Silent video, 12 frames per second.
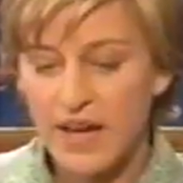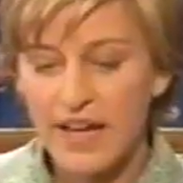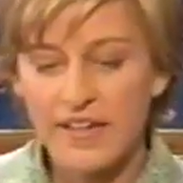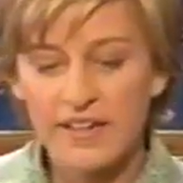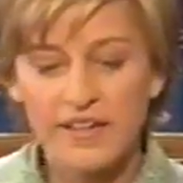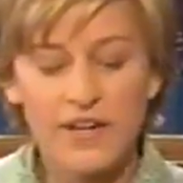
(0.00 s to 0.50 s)

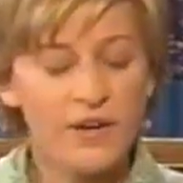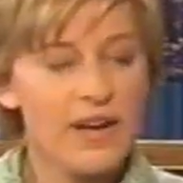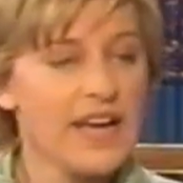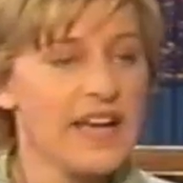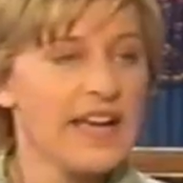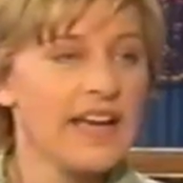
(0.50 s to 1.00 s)

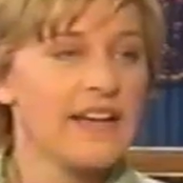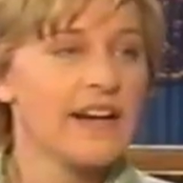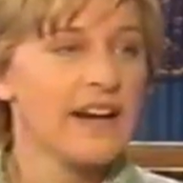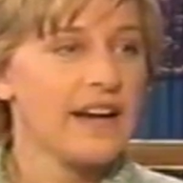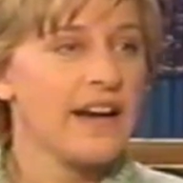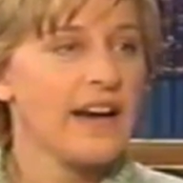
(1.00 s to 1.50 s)

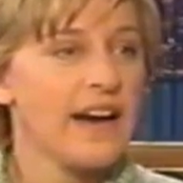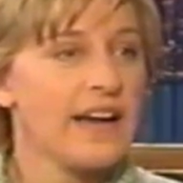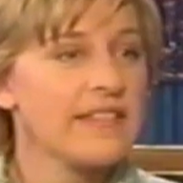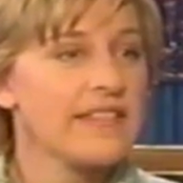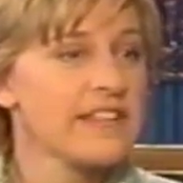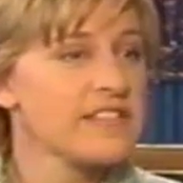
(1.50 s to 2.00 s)

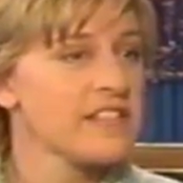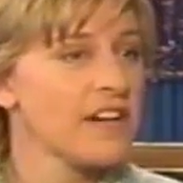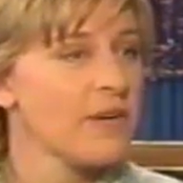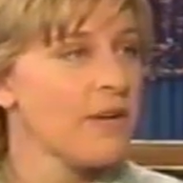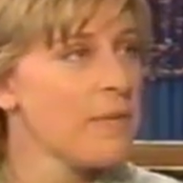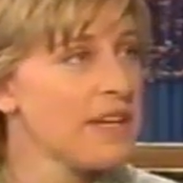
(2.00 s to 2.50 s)
I think
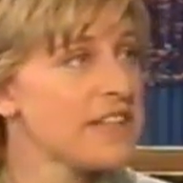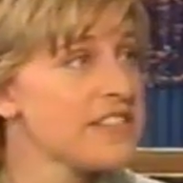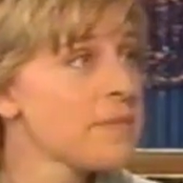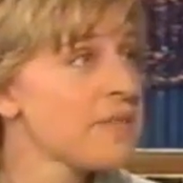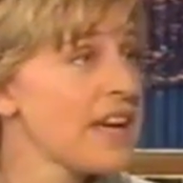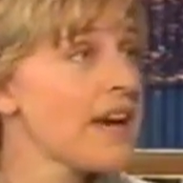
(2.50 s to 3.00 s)
so. I mean, it's
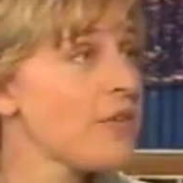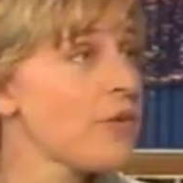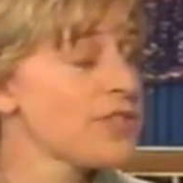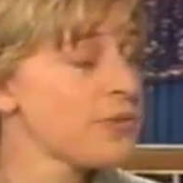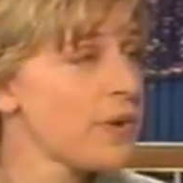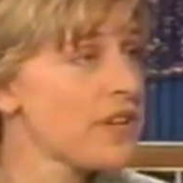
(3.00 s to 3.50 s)
something I've
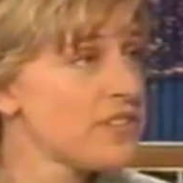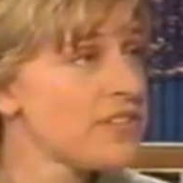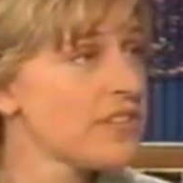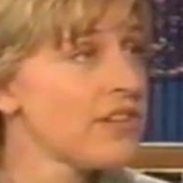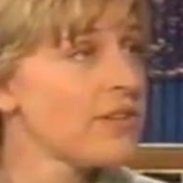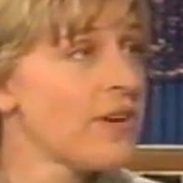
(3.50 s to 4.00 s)
always wanted to
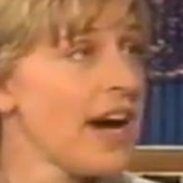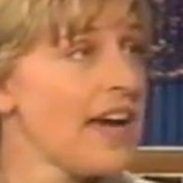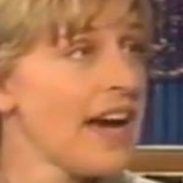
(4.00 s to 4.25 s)
do.